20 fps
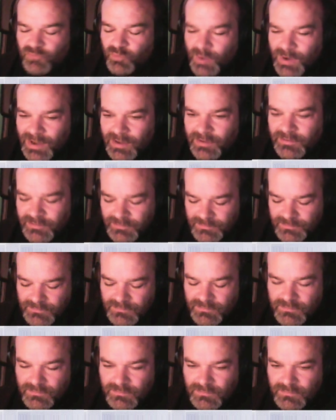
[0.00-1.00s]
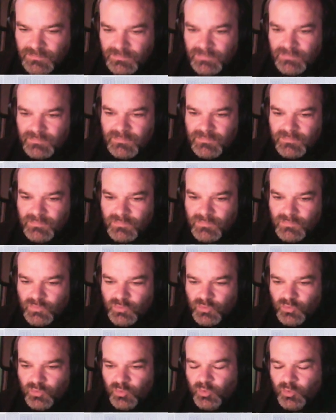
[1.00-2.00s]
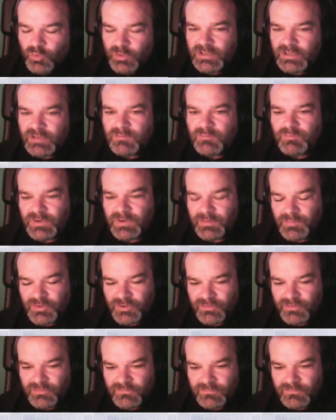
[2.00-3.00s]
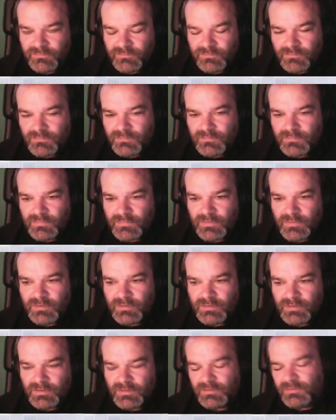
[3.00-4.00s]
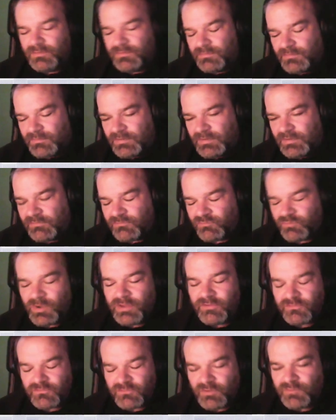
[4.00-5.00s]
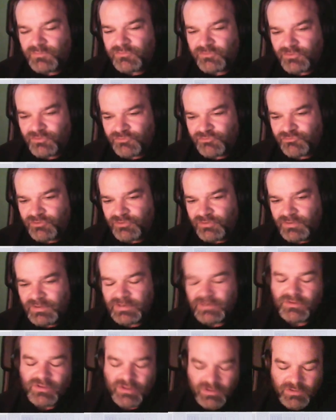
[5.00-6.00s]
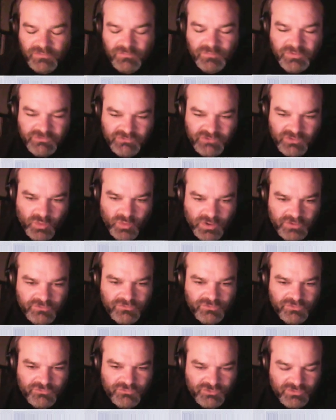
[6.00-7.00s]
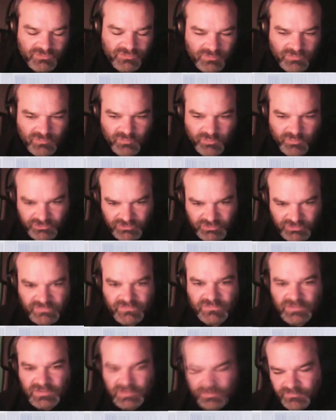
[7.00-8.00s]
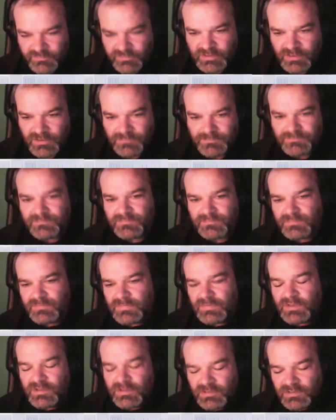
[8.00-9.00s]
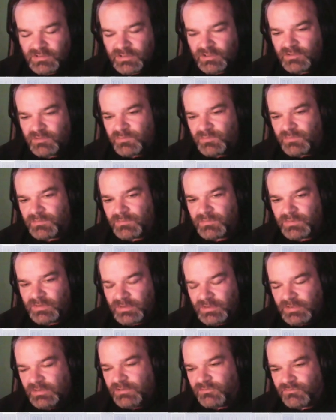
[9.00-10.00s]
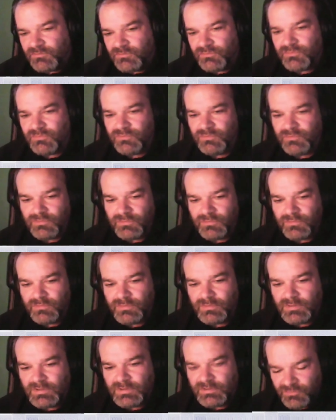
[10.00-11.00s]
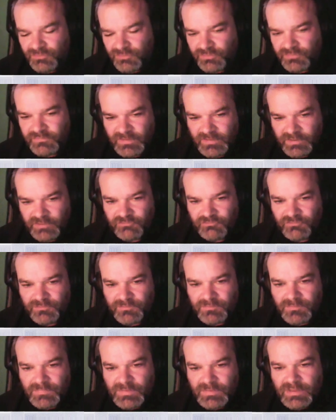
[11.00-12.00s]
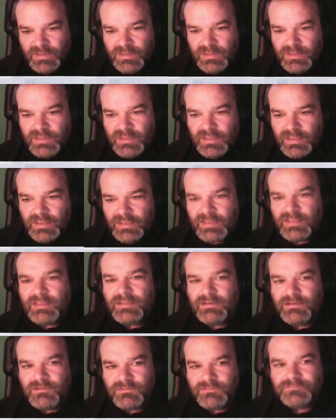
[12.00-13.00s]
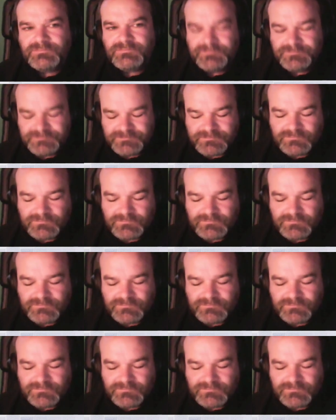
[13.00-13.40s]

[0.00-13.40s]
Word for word: it's why we implement, uh, it's why some solution, and especially one solution, which is Kafka, came into the, into the stage and